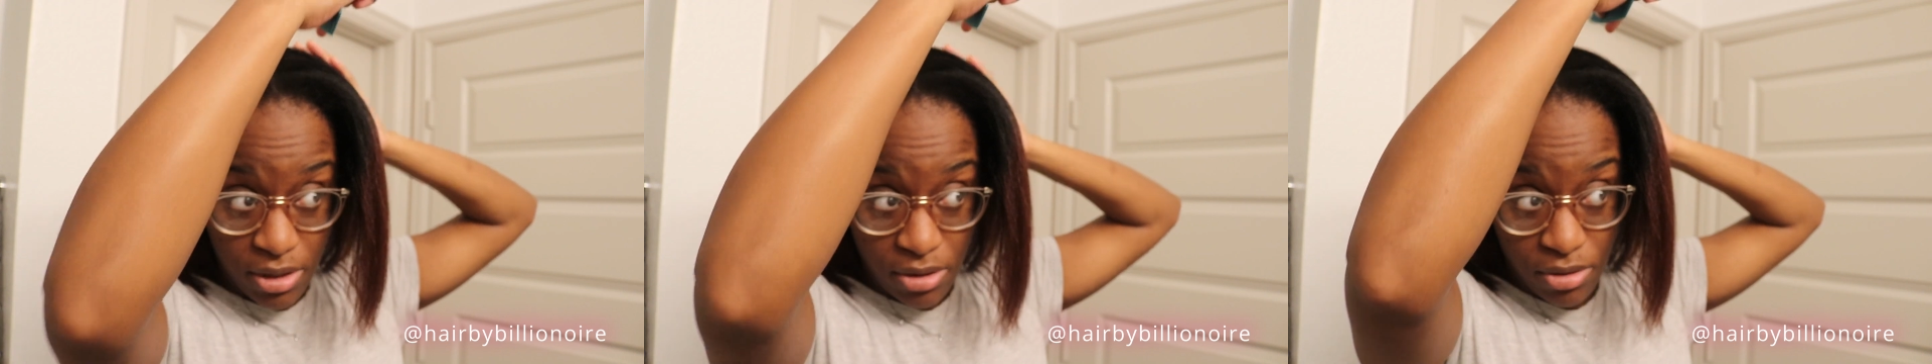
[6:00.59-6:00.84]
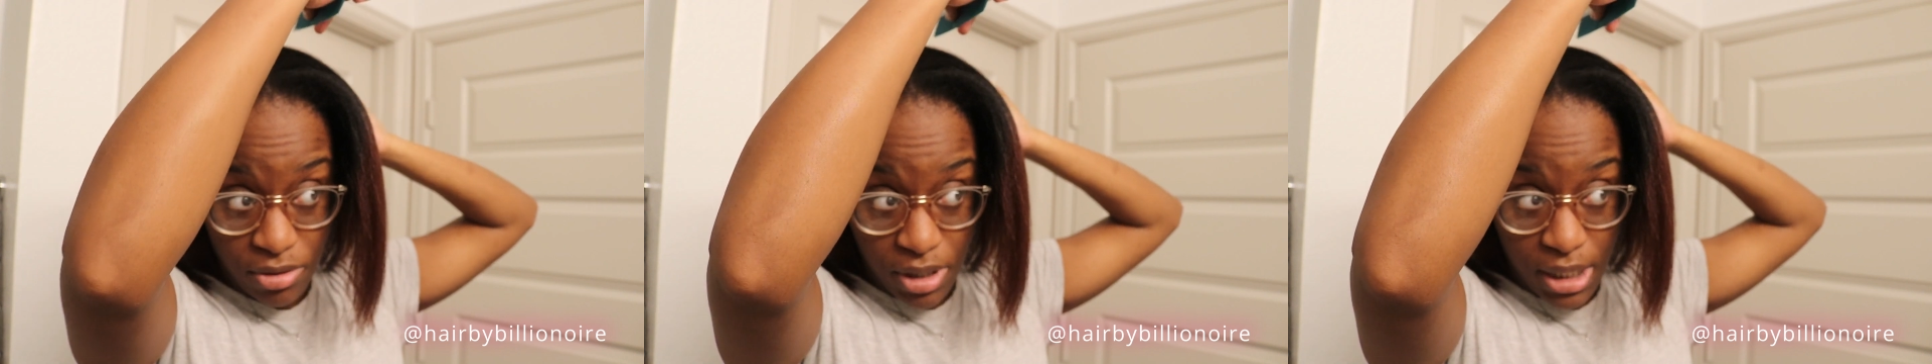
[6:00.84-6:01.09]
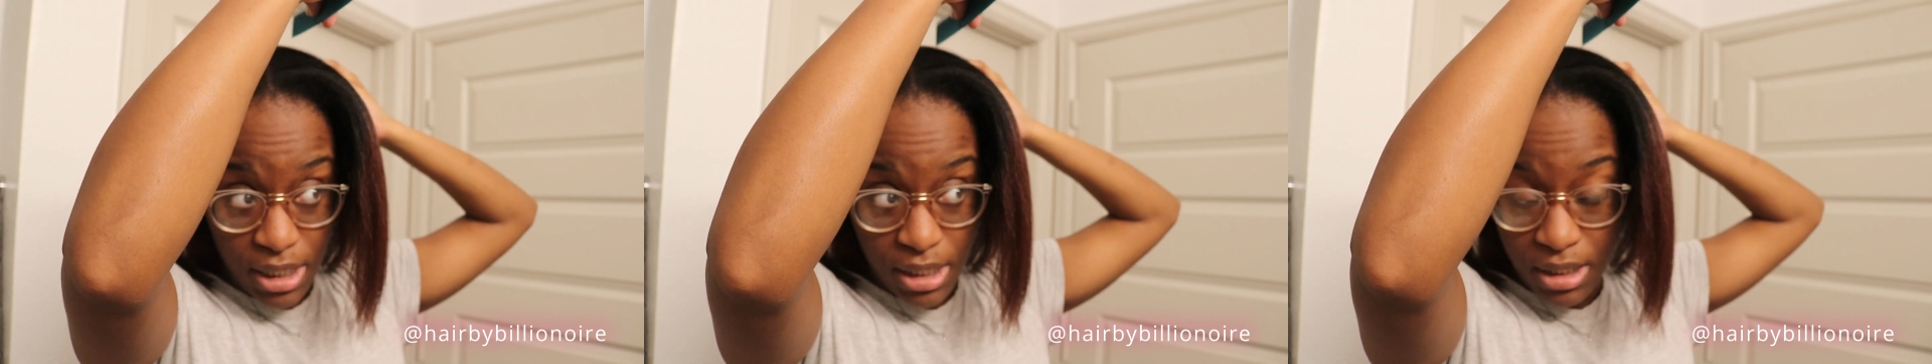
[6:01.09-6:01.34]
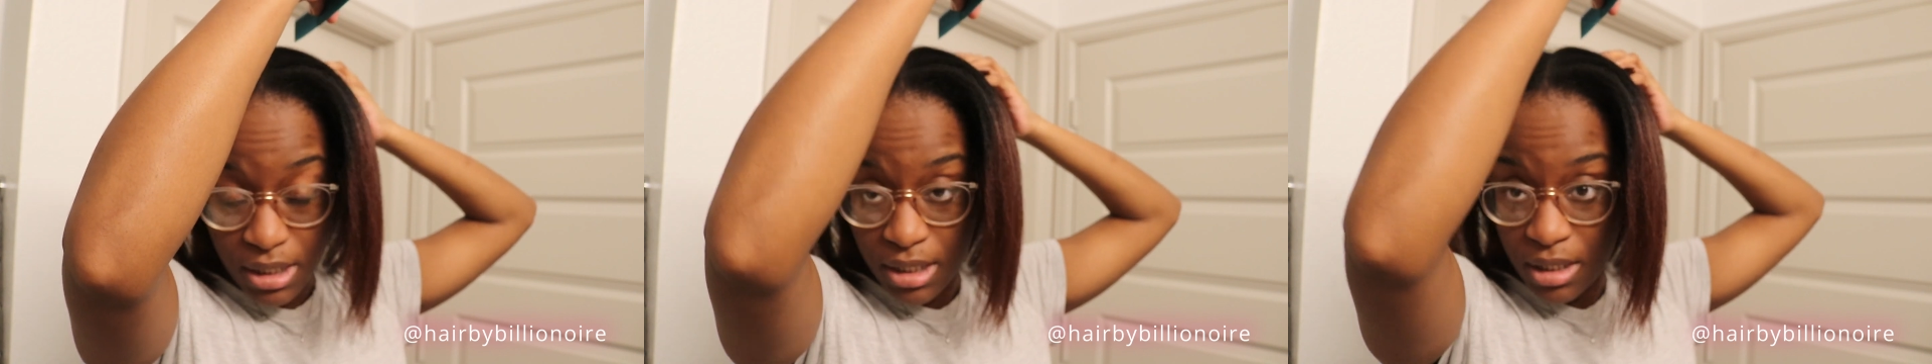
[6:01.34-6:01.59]

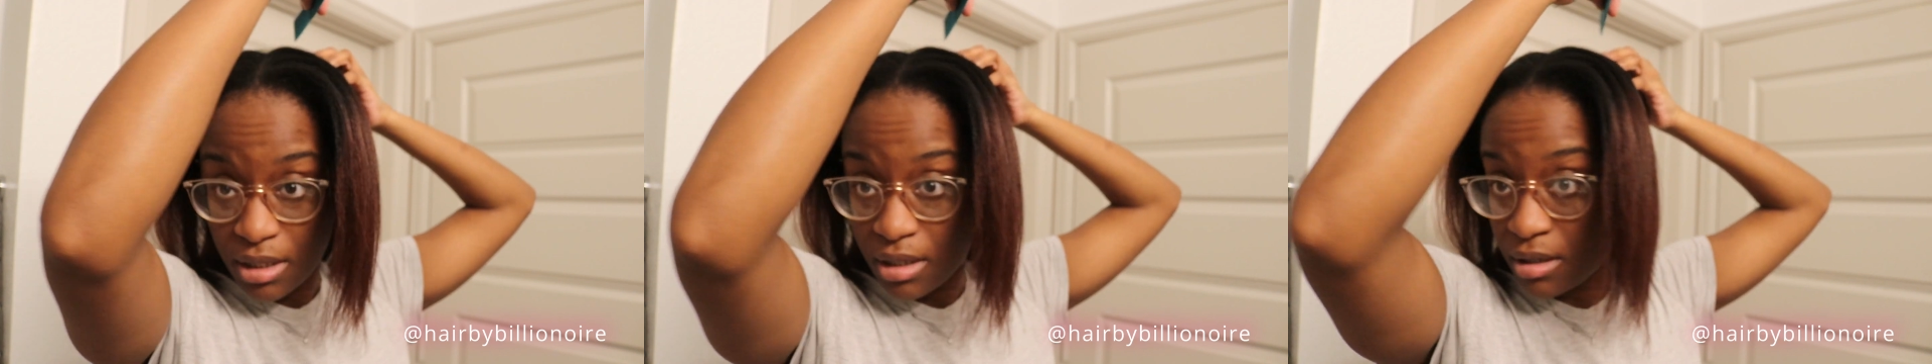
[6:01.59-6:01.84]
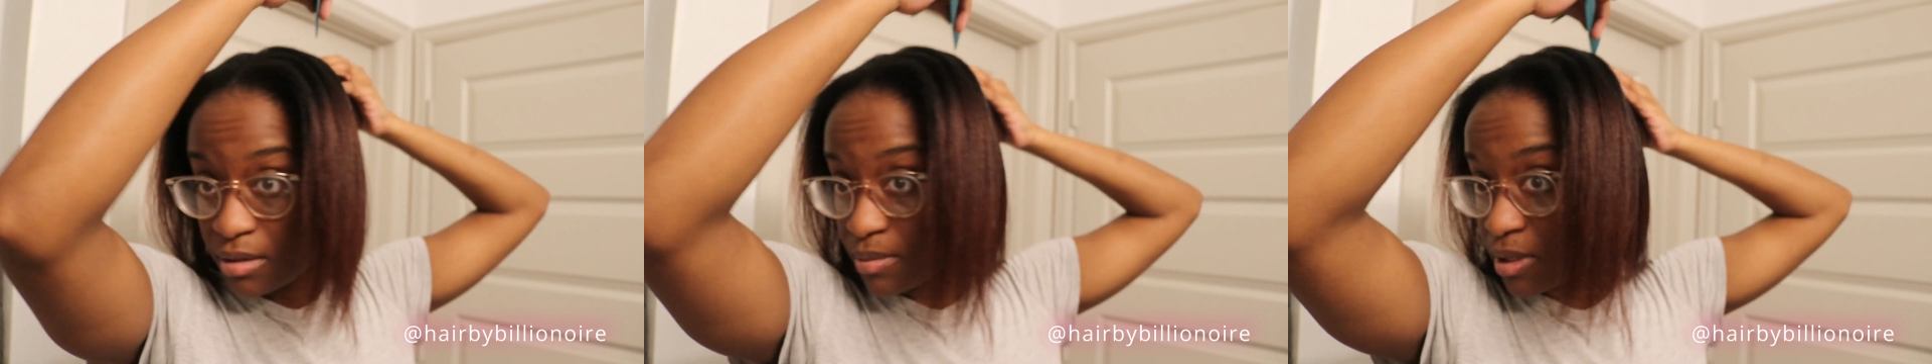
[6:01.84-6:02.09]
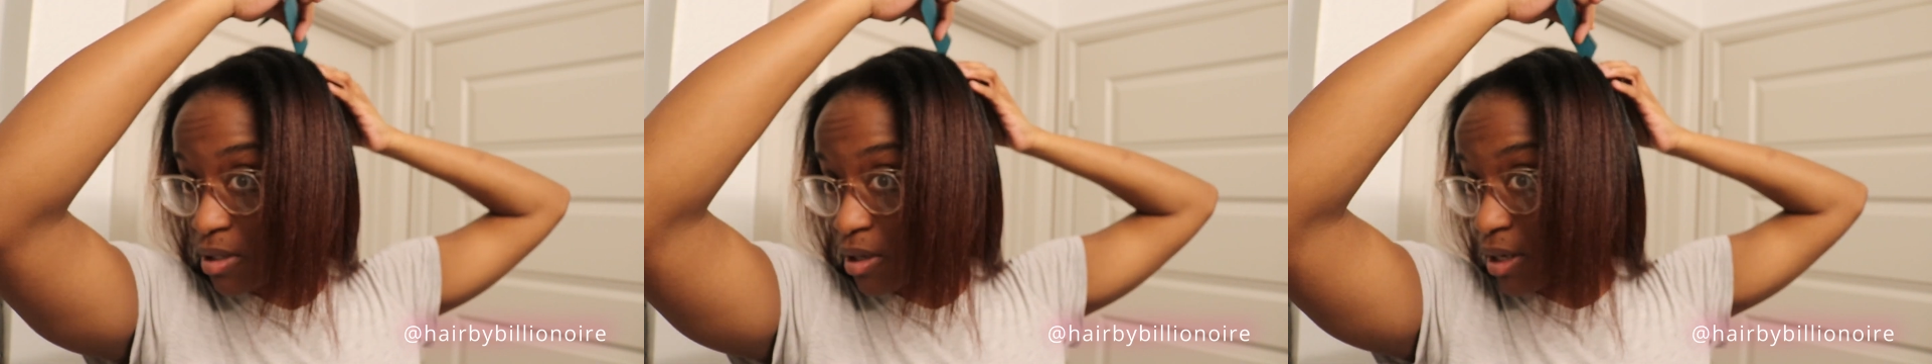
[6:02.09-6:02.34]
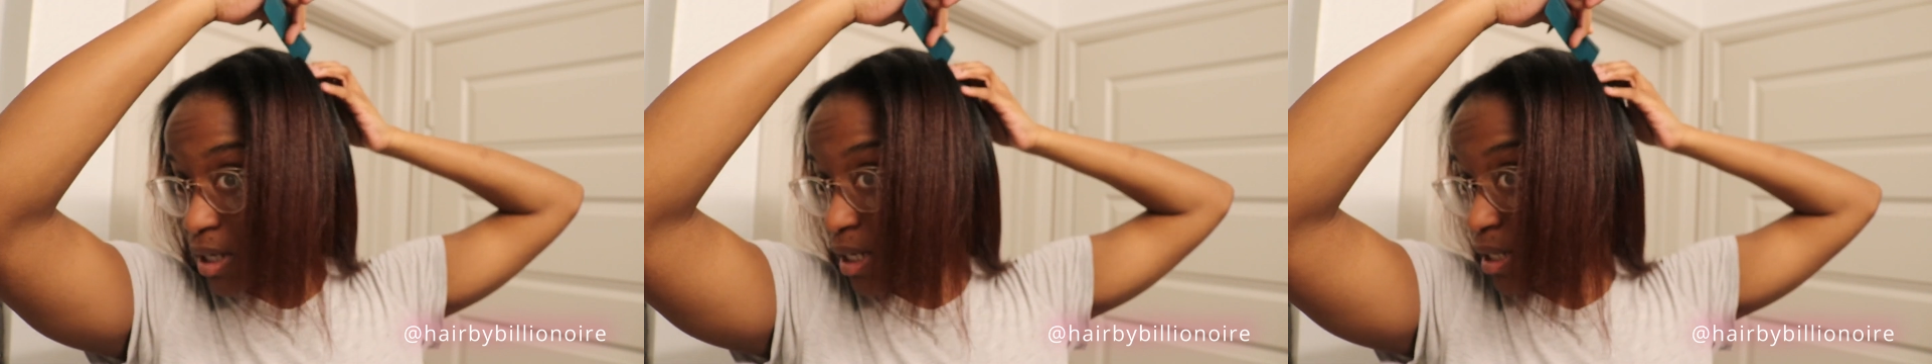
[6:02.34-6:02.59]
degrees,
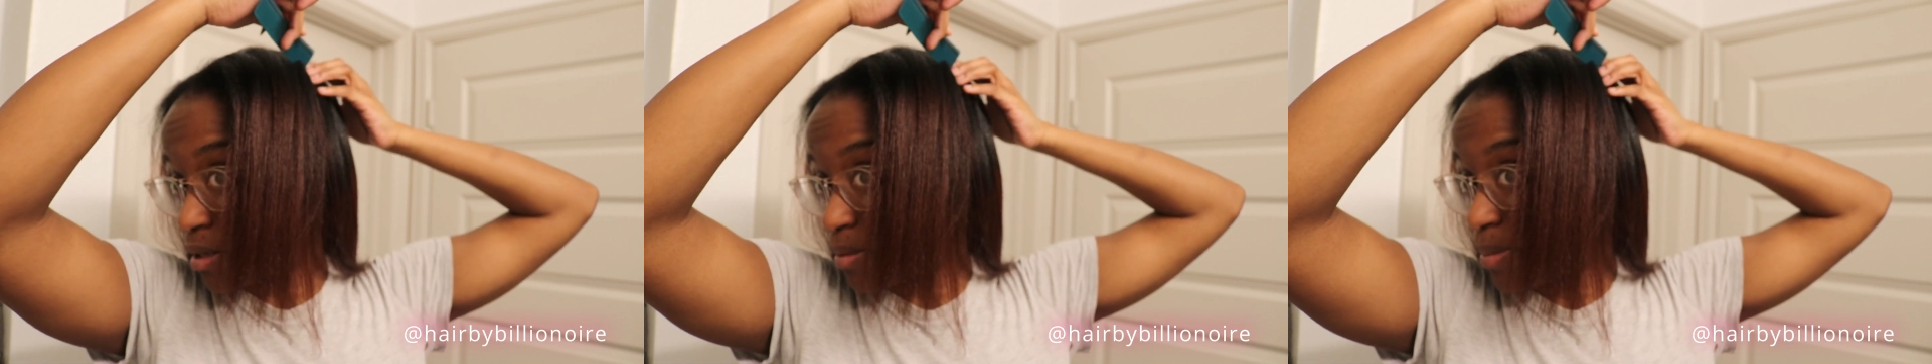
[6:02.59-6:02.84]
starting in the